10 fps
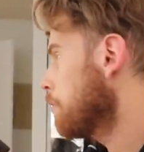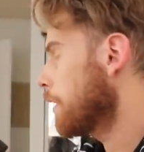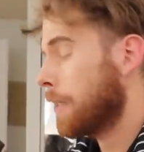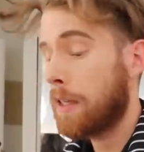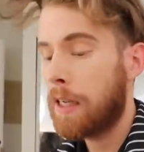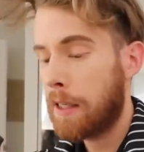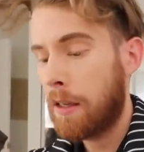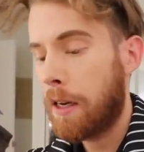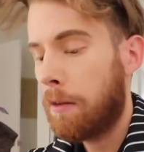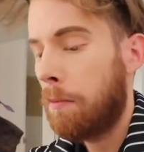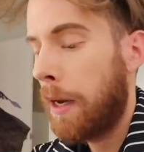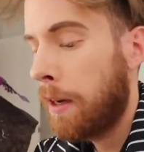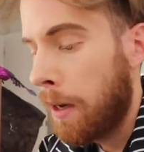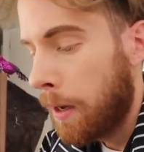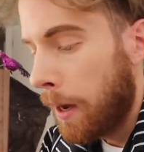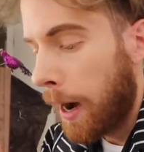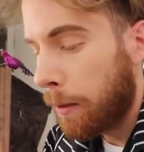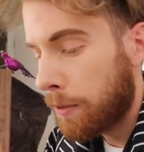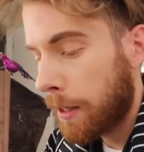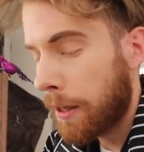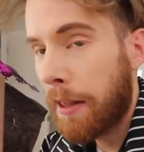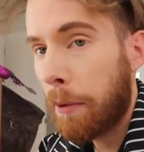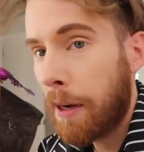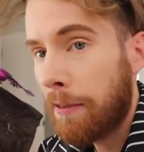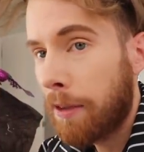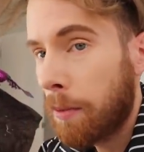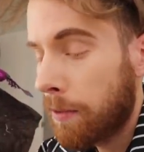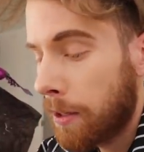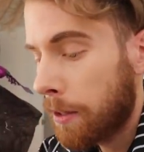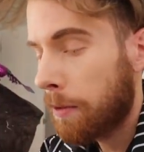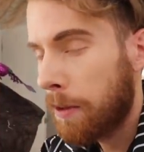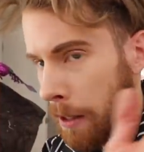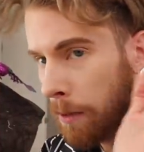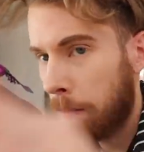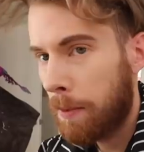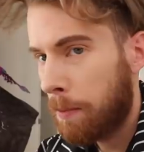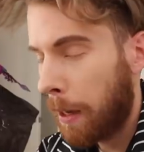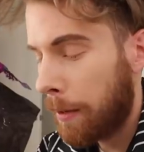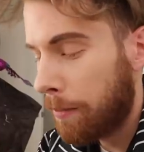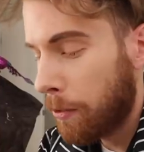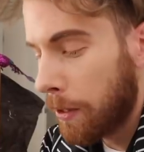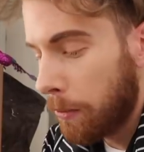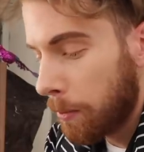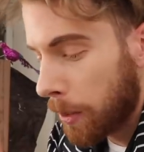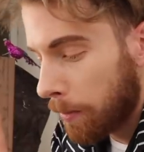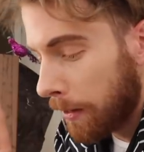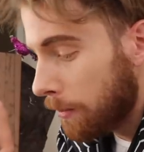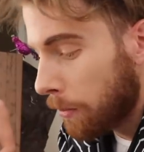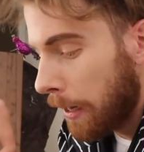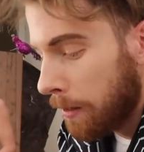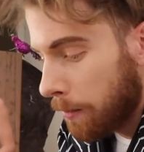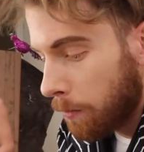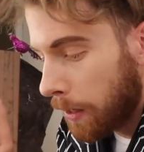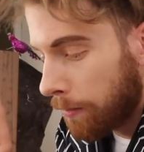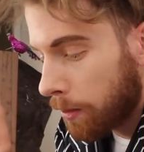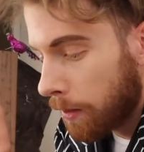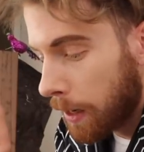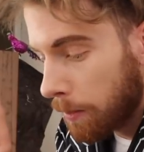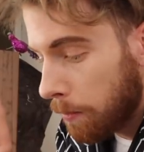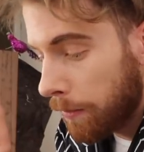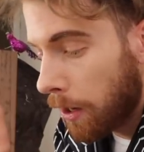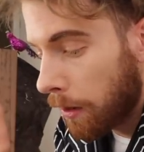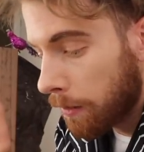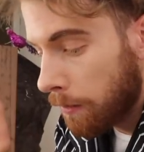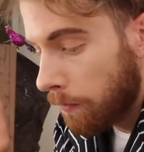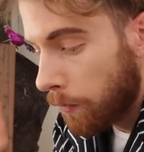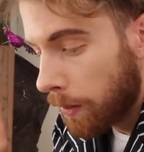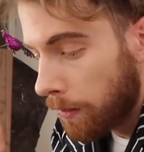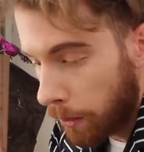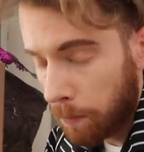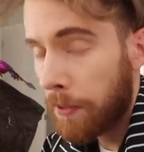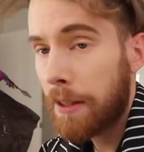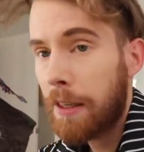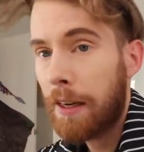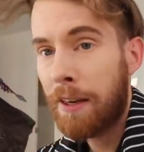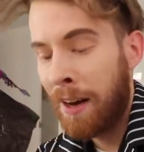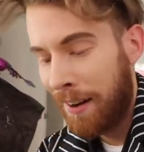but I dance like a man. I was thinking that when I filmed the video. Y'all probably have no idea what I'm talking about. It's okay. Whatever. Moving on. Nope, that's it.